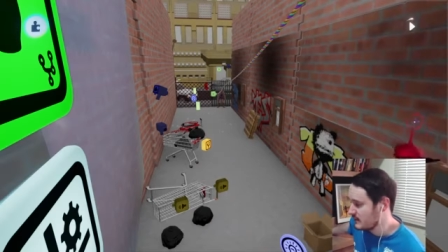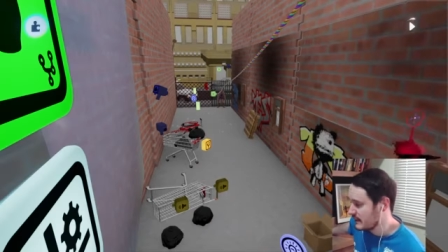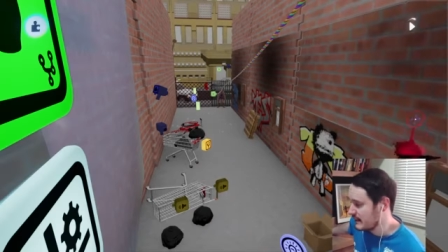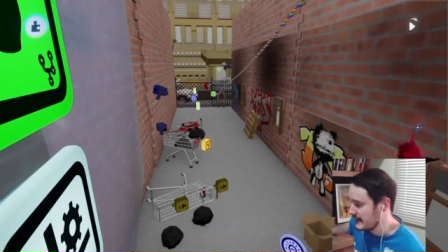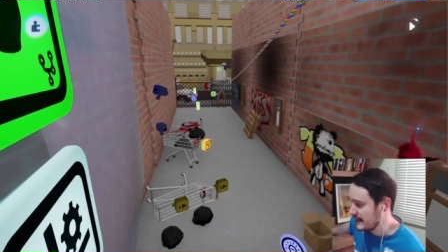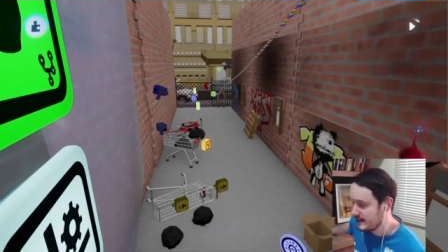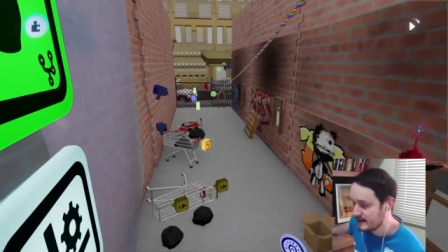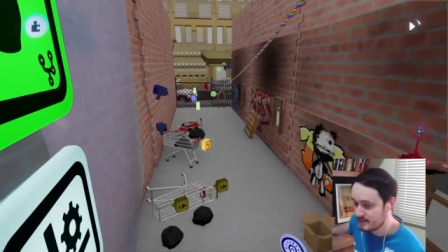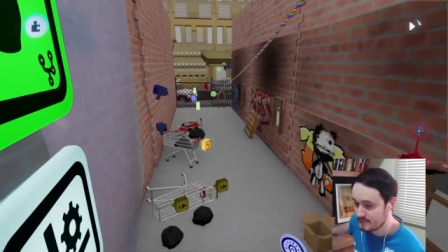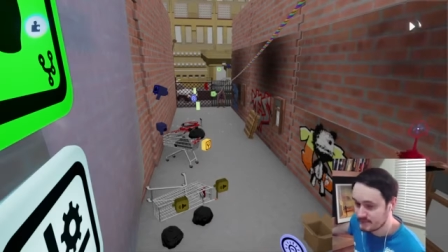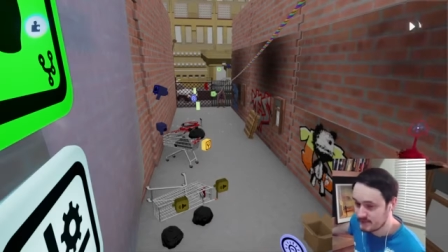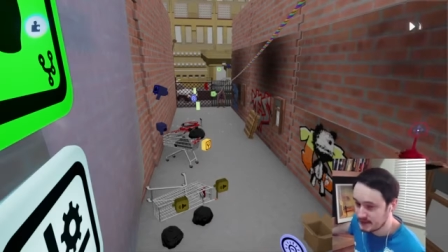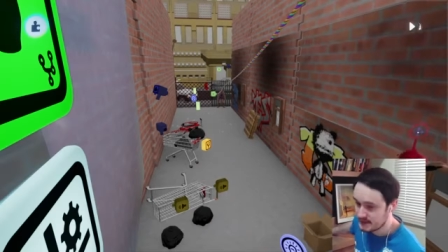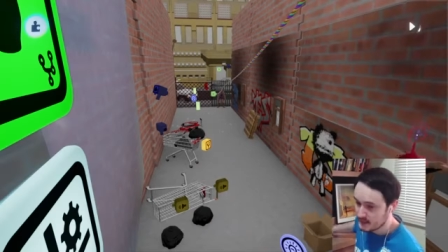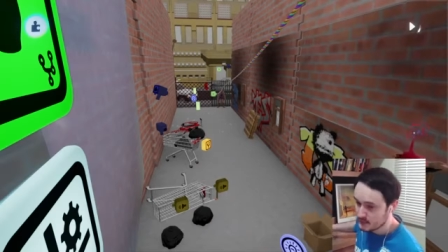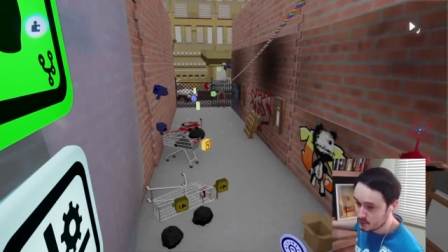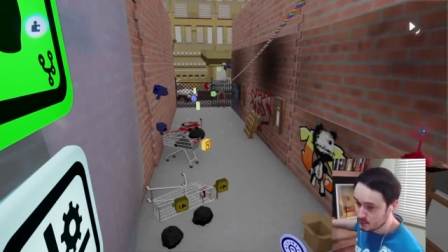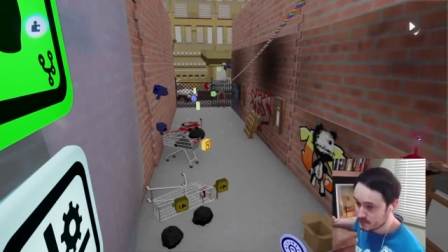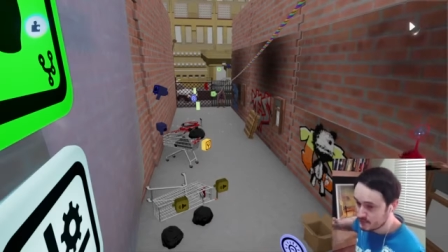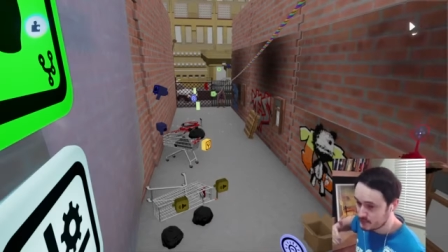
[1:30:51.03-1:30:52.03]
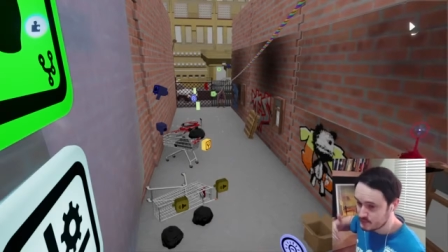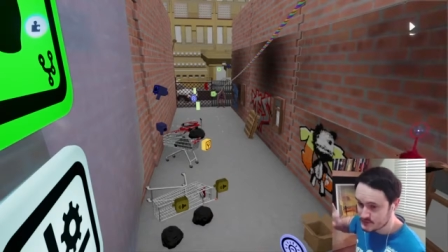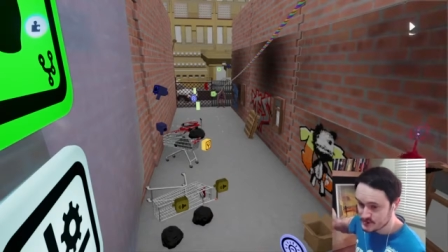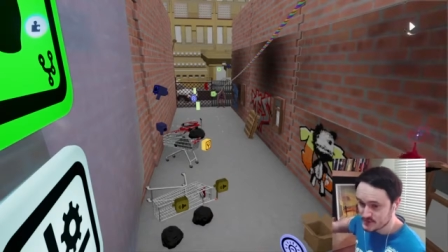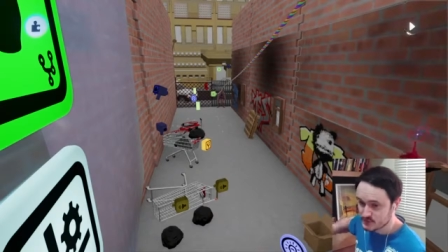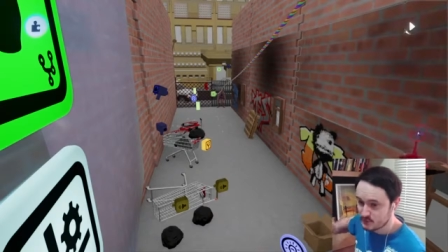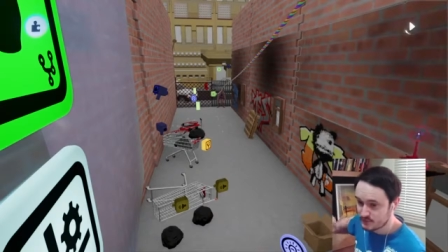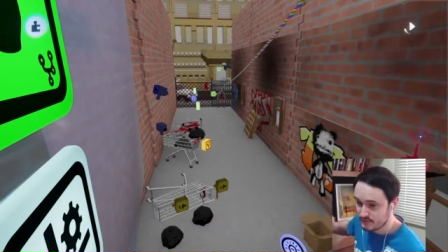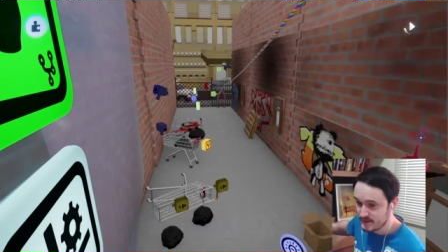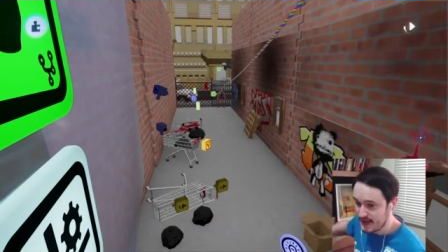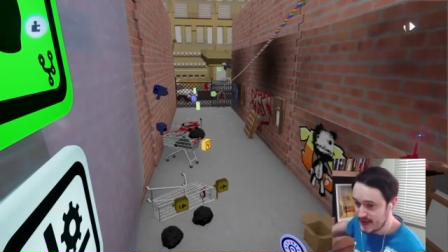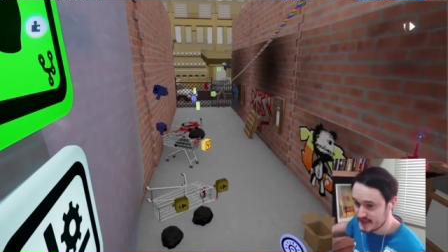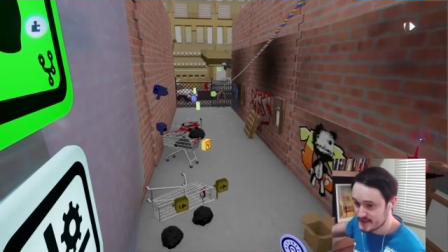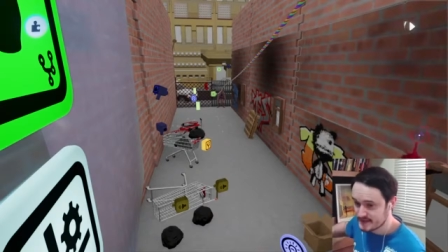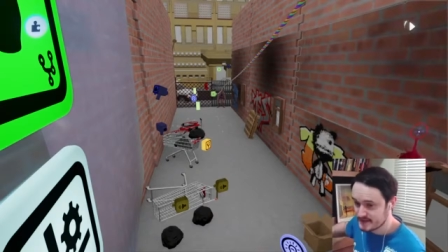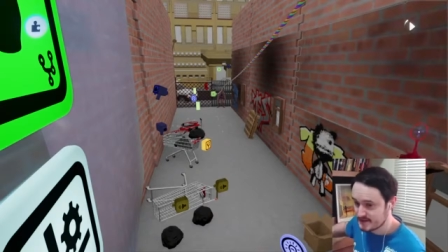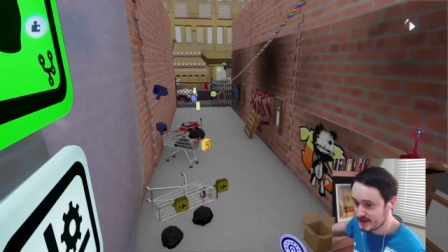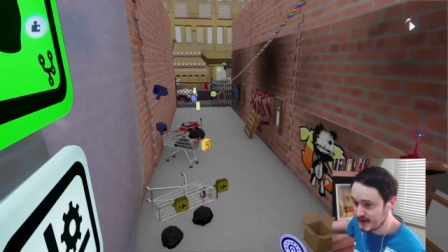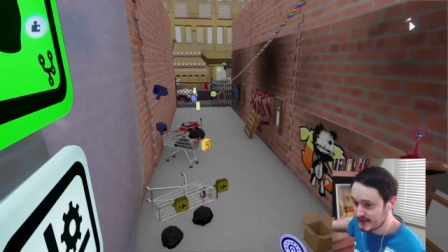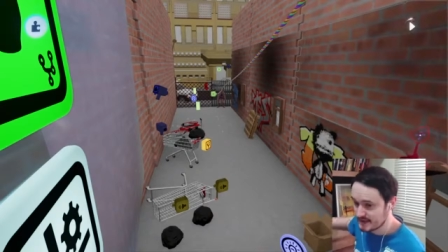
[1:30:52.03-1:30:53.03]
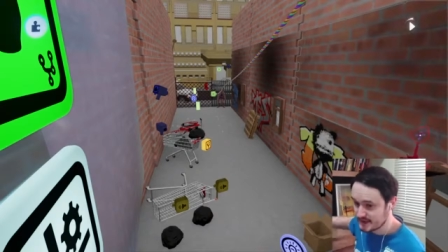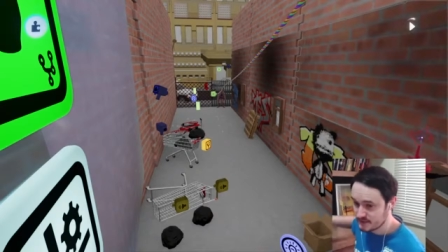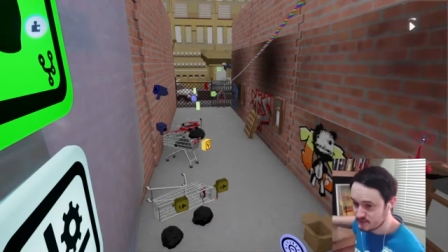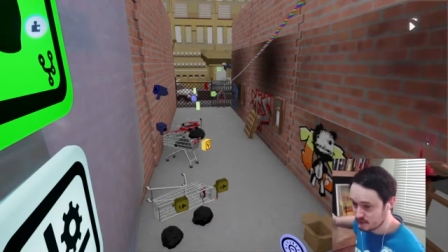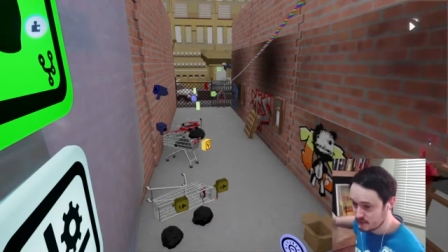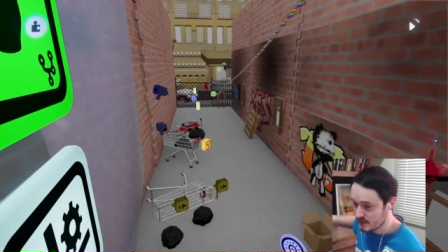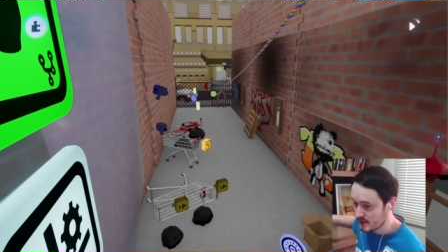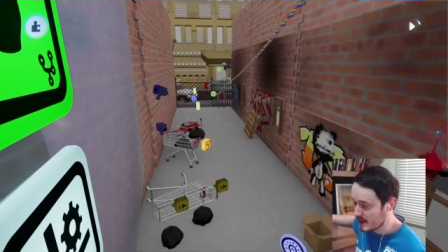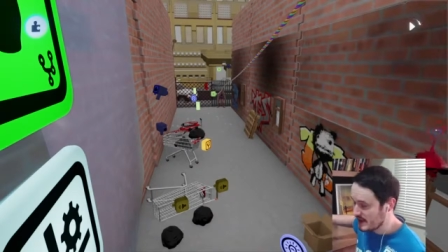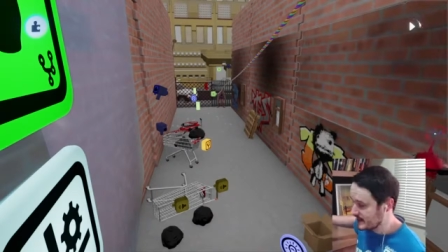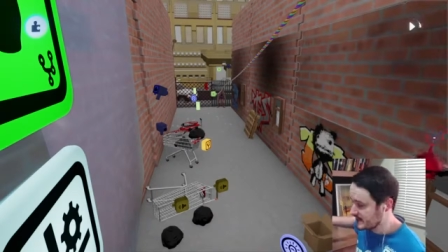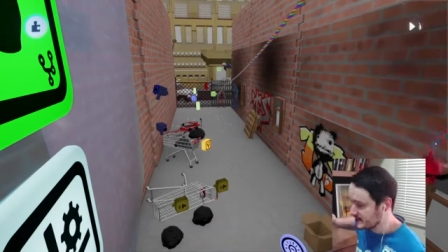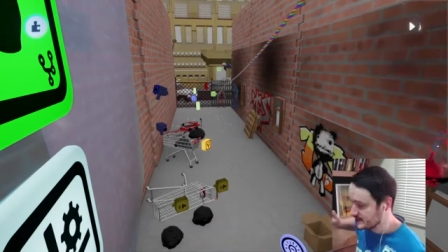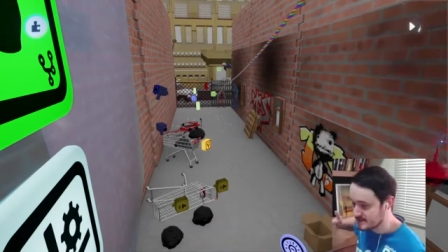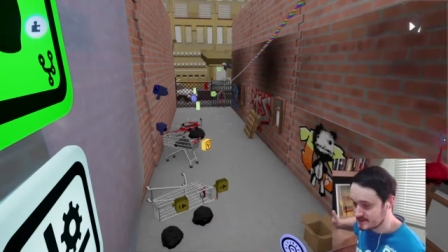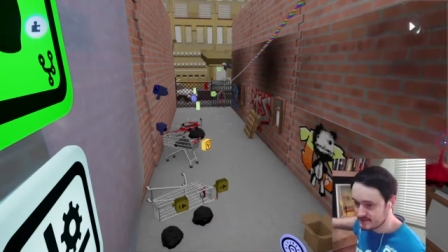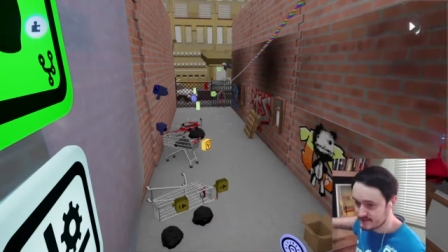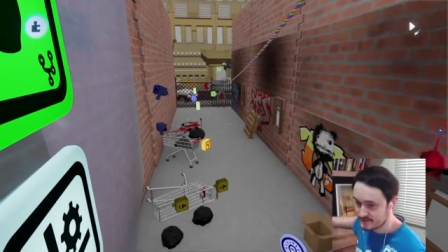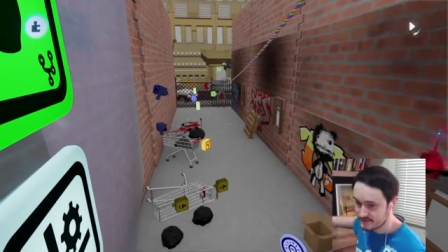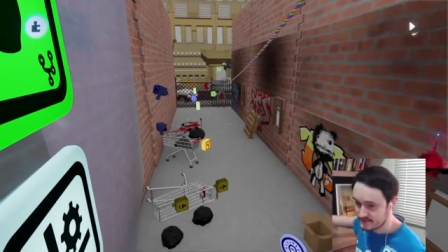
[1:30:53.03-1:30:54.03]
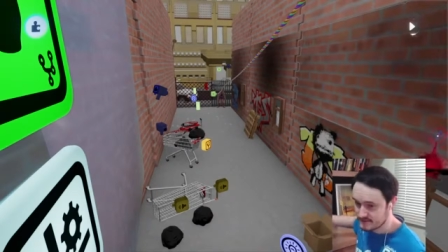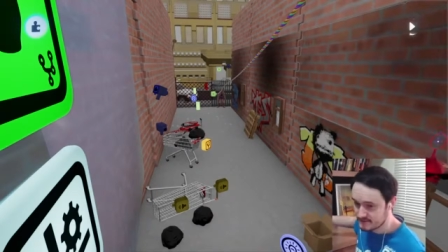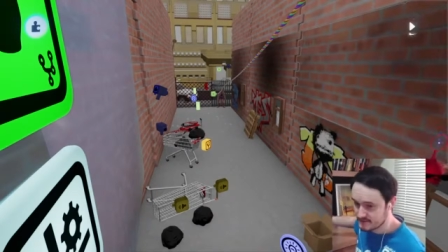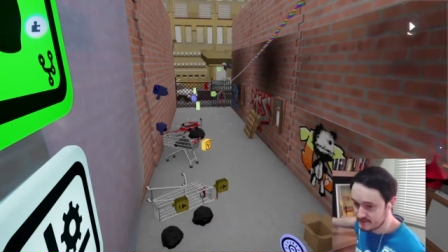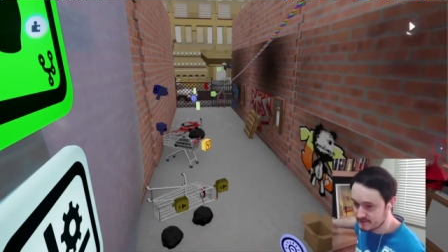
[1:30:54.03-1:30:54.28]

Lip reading: and the loading was so fast that I didn't realise that